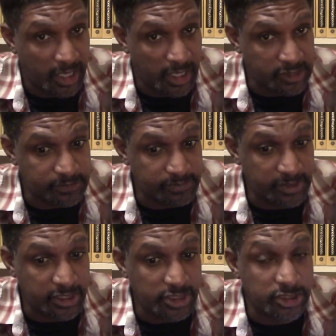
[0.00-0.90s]

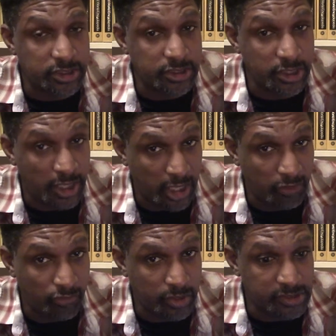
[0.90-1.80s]
explanation,
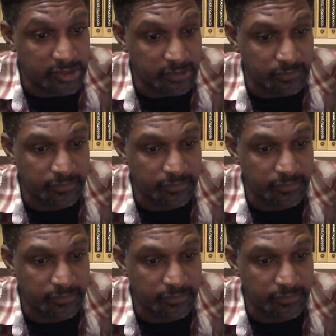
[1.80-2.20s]
and reason.